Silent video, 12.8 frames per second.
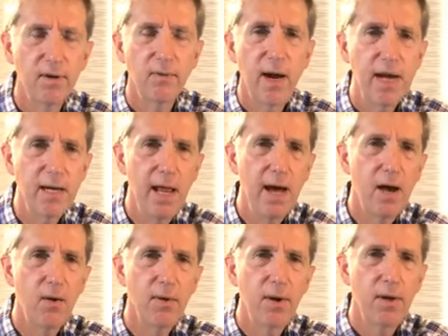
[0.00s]
right
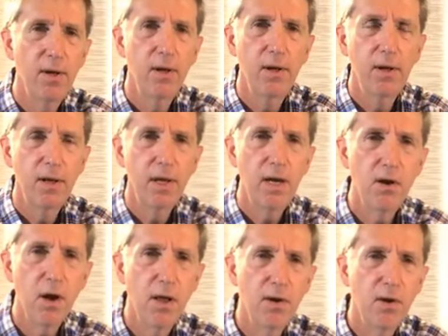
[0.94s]
now
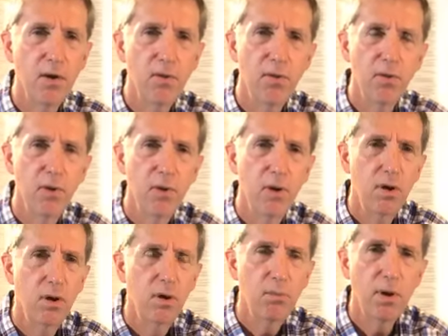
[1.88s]
here on earth,
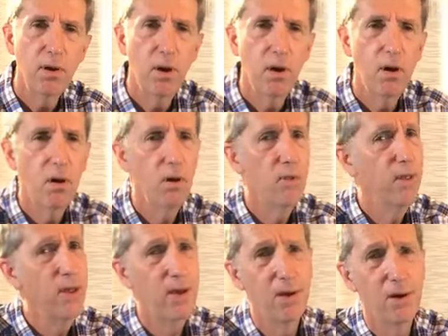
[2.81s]
but all
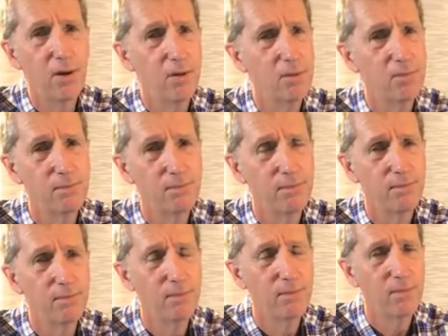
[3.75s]
the hell
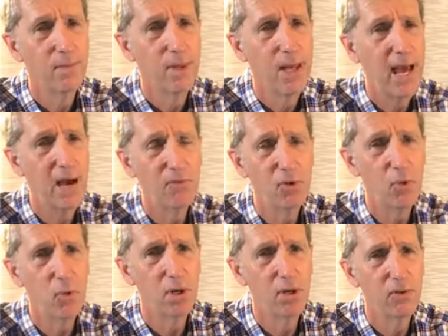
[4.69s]

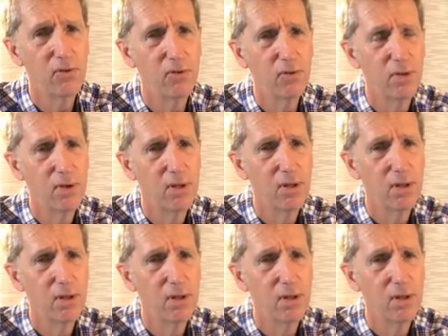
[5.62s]
afterwards.